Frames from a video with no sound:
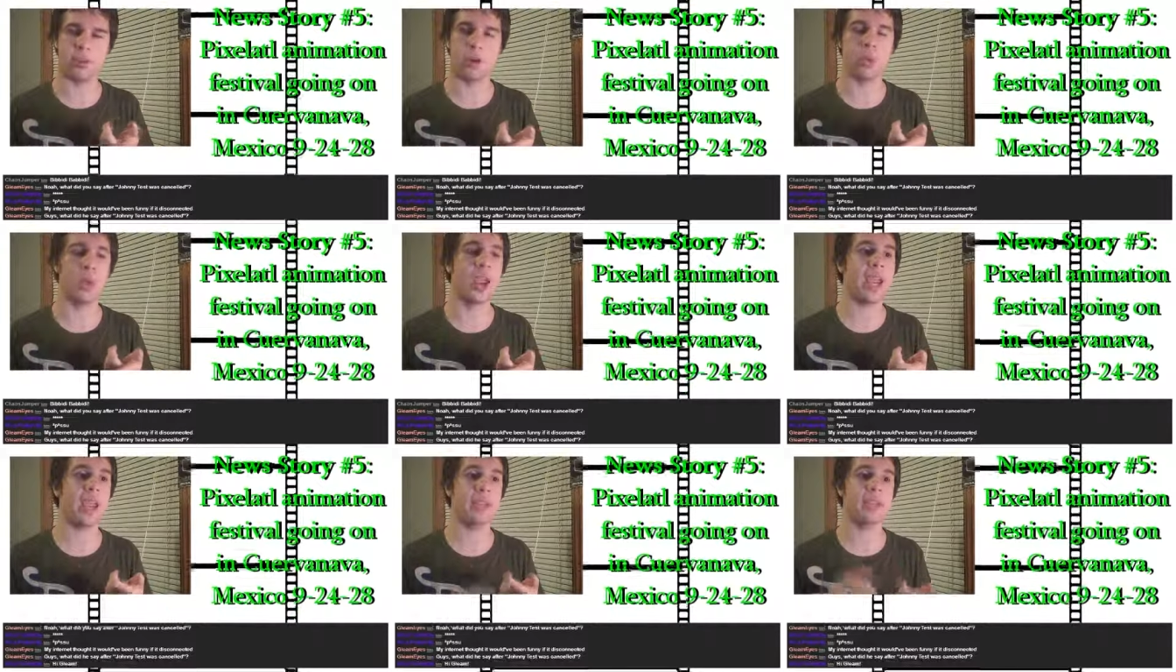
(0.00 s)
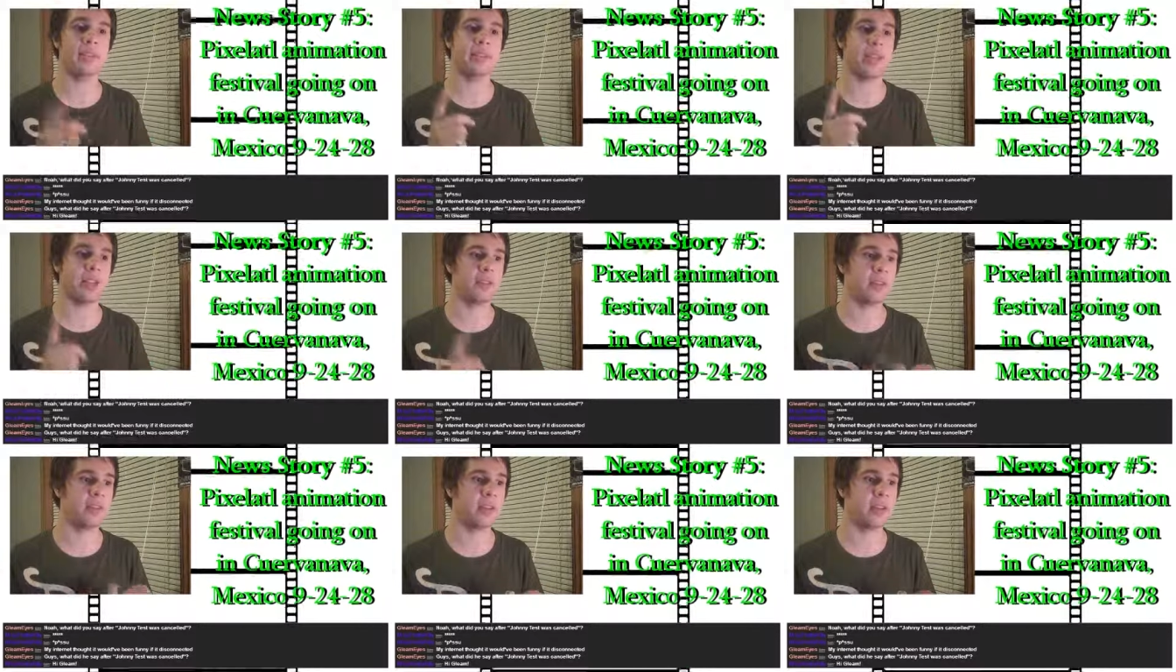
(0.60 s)
grants
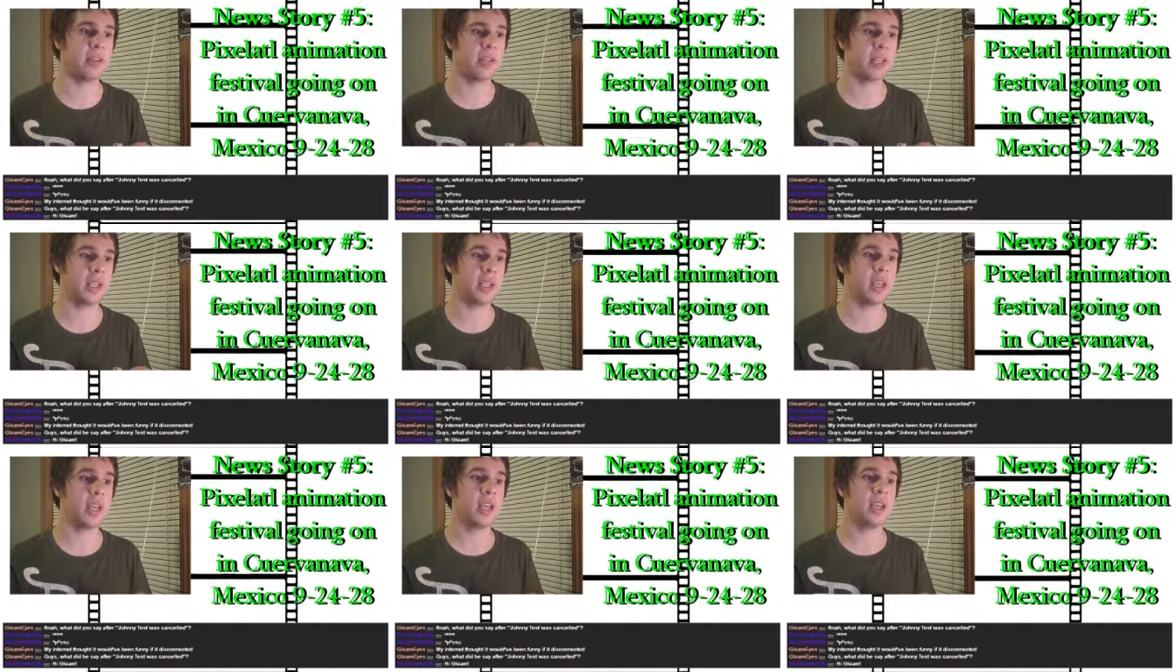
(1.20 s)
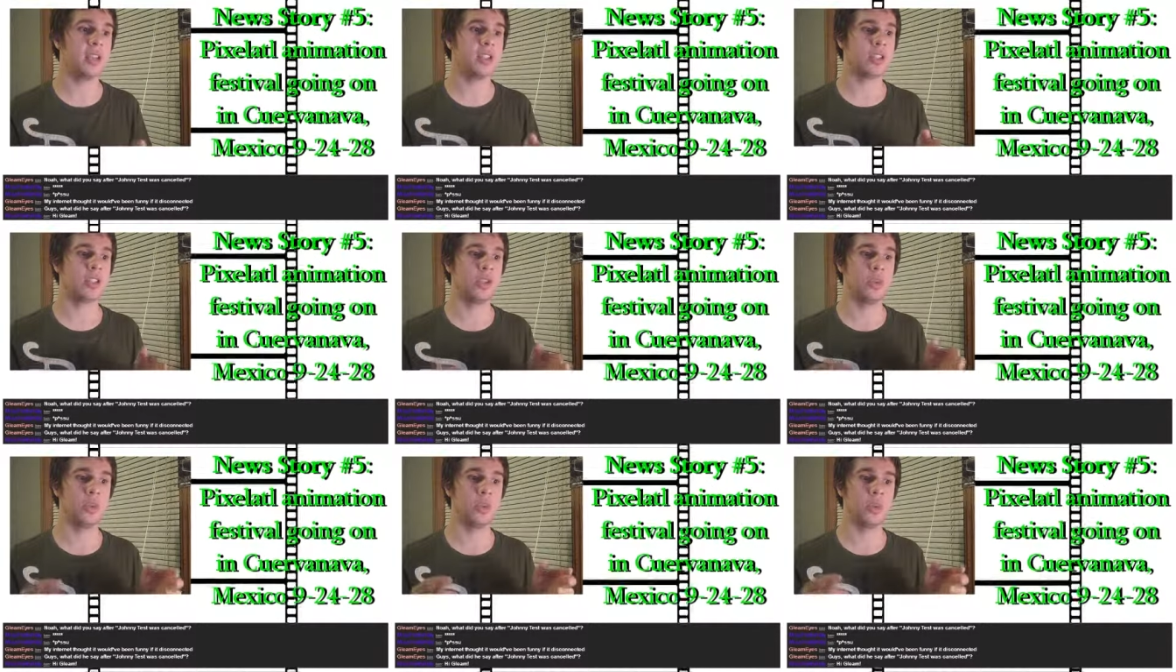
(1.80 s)
and funding
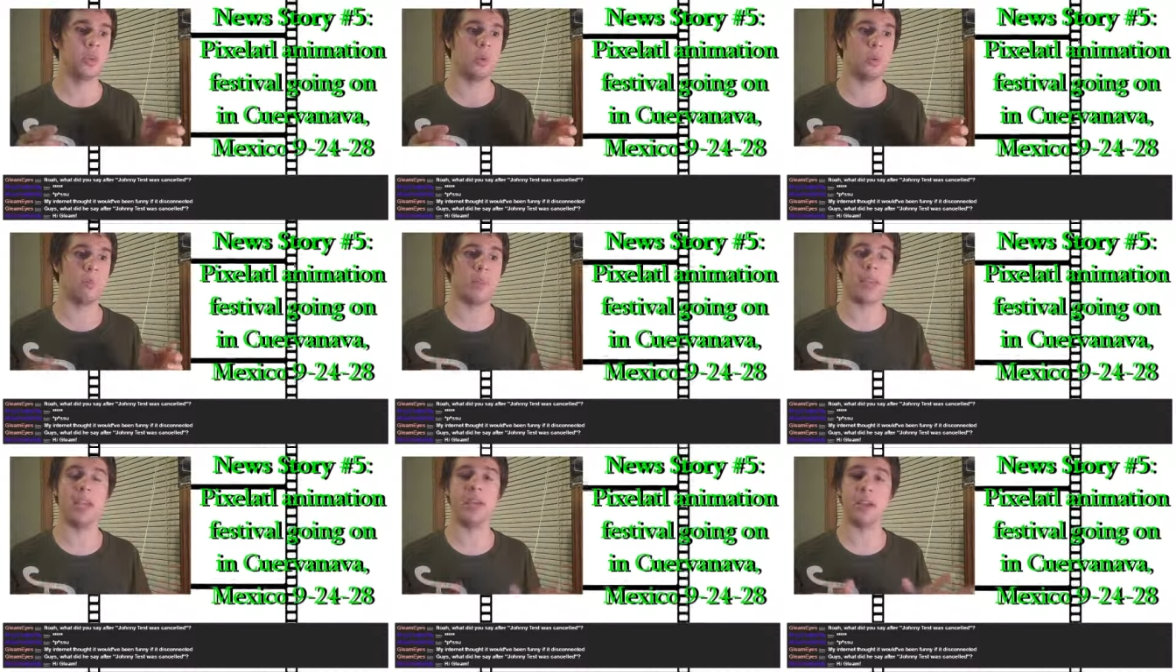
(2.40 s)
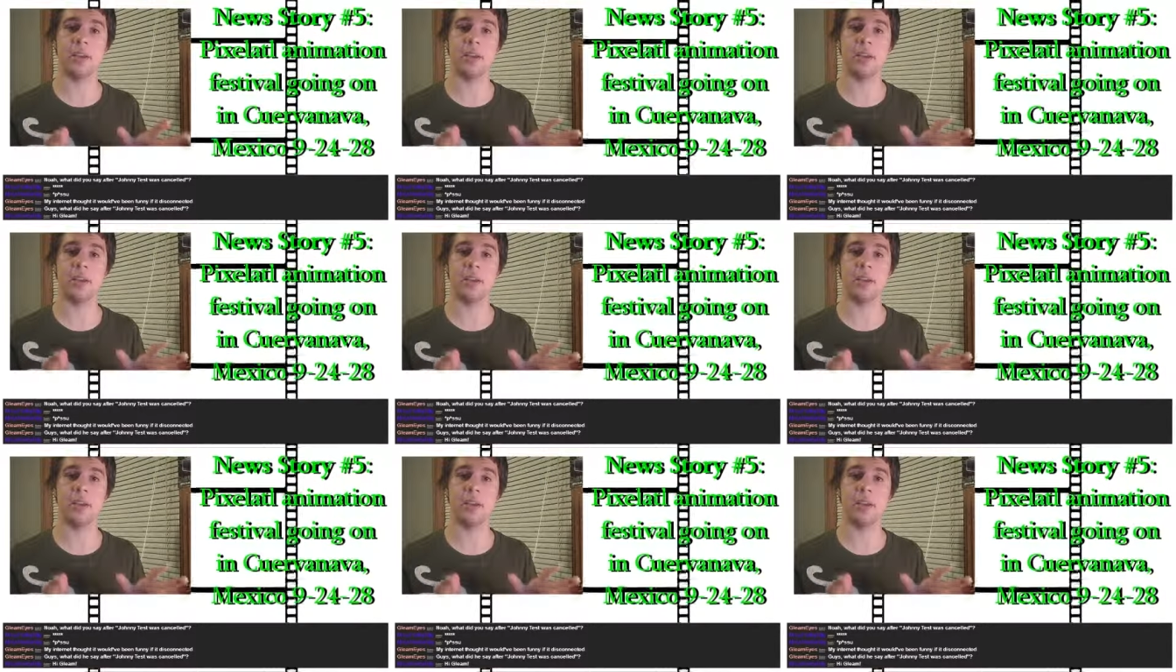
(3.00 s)
to make